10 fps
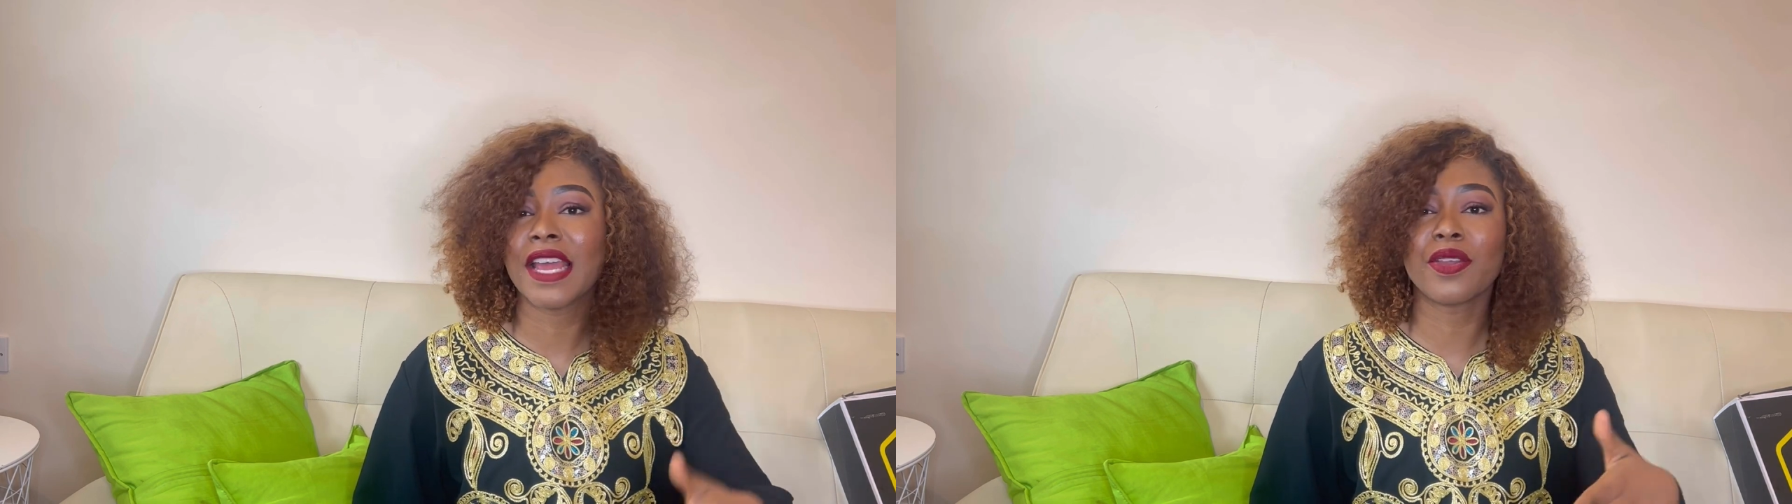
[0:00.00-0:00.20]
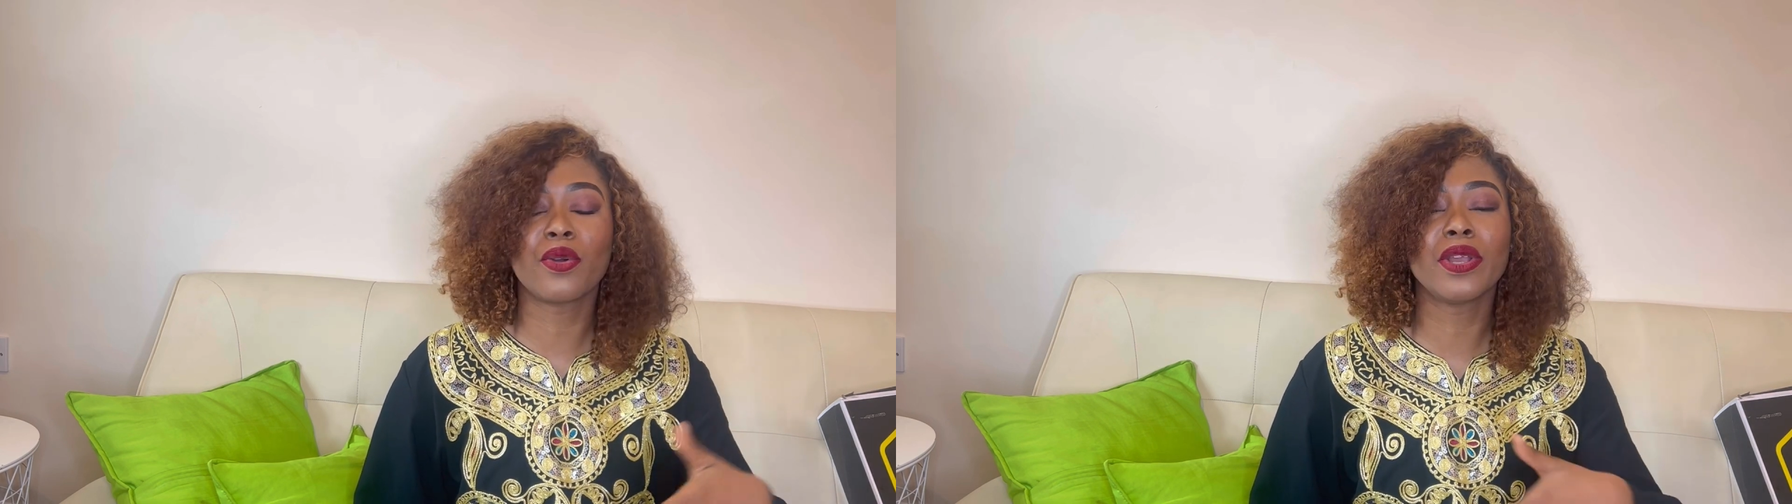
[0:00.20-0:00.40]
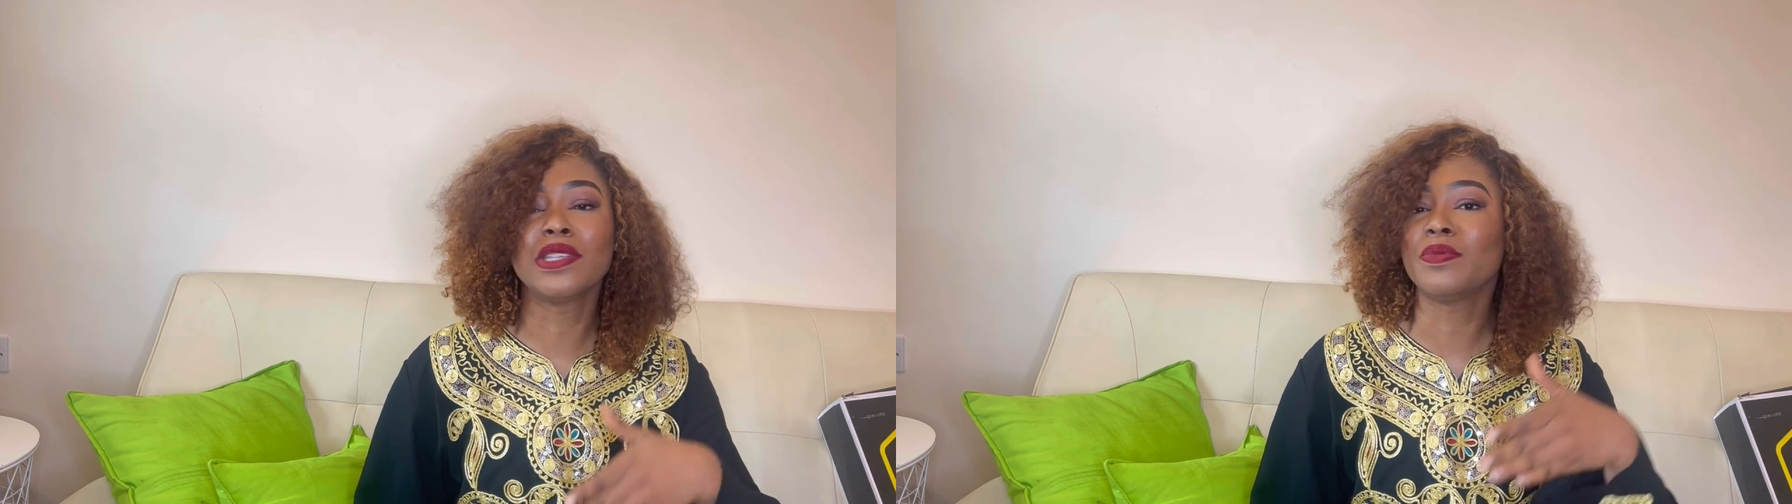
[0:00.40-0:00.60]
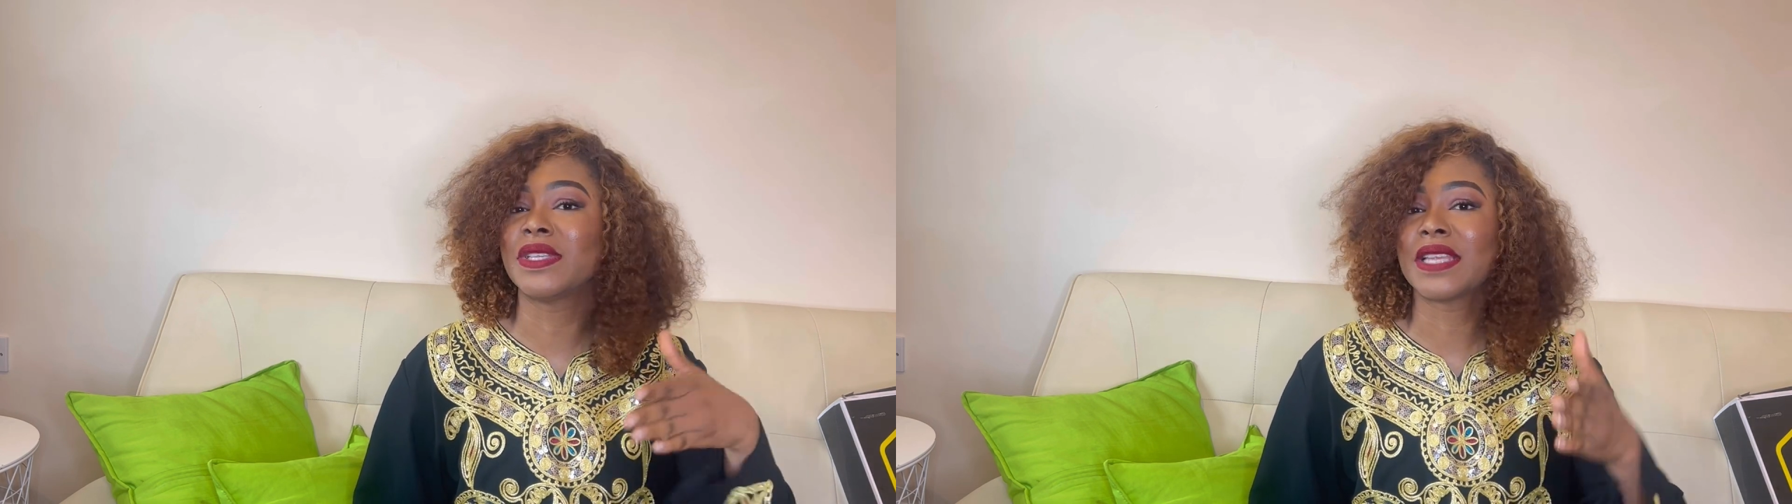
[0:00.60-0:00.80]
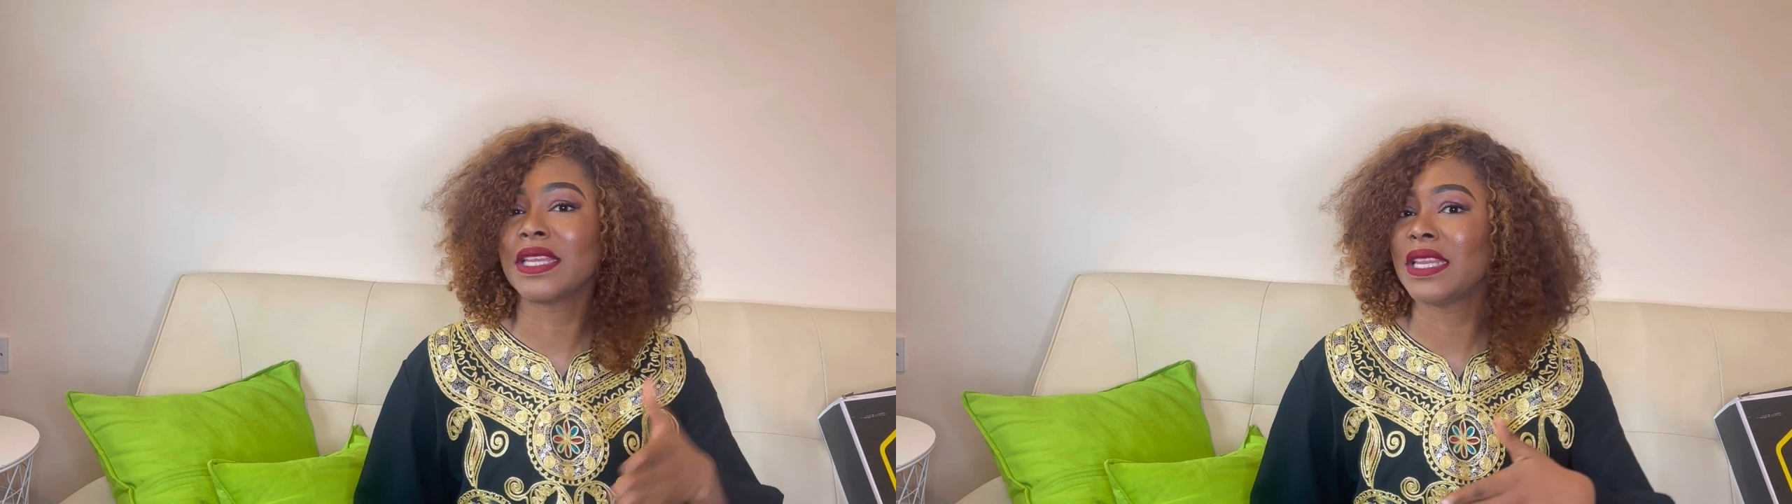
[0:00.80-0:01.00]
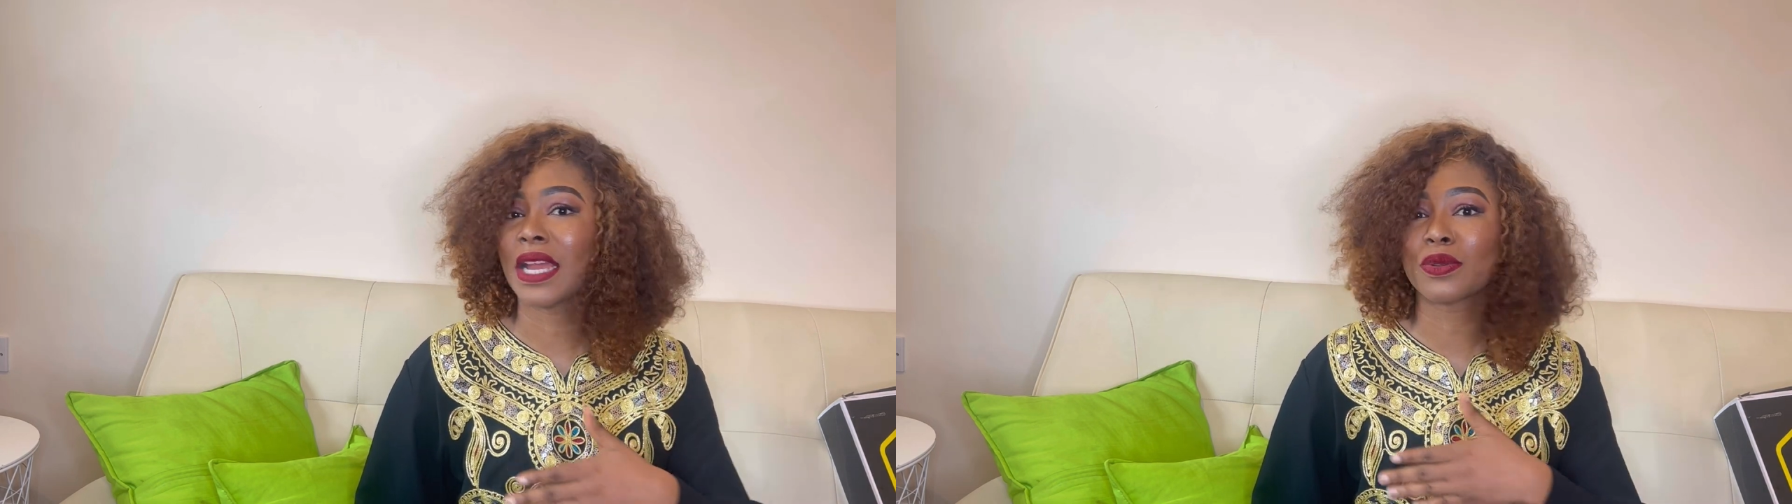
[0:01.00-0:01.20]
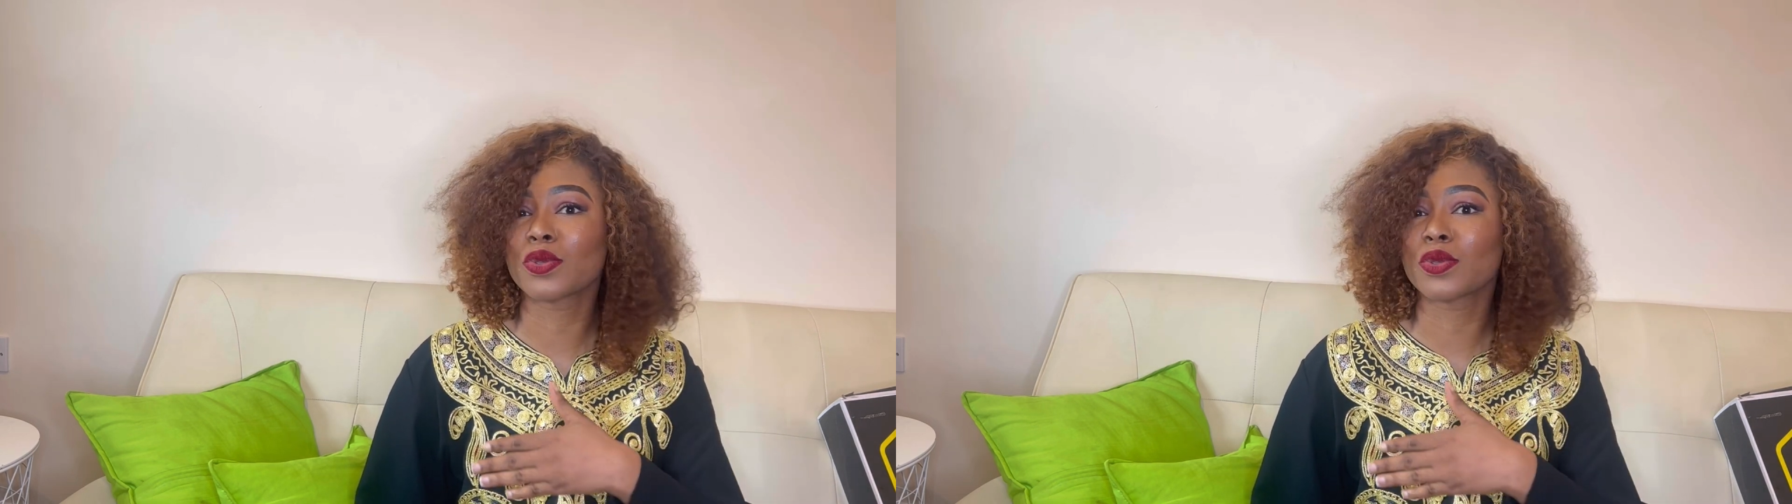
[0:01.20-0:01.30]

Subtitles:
you're going to be sending out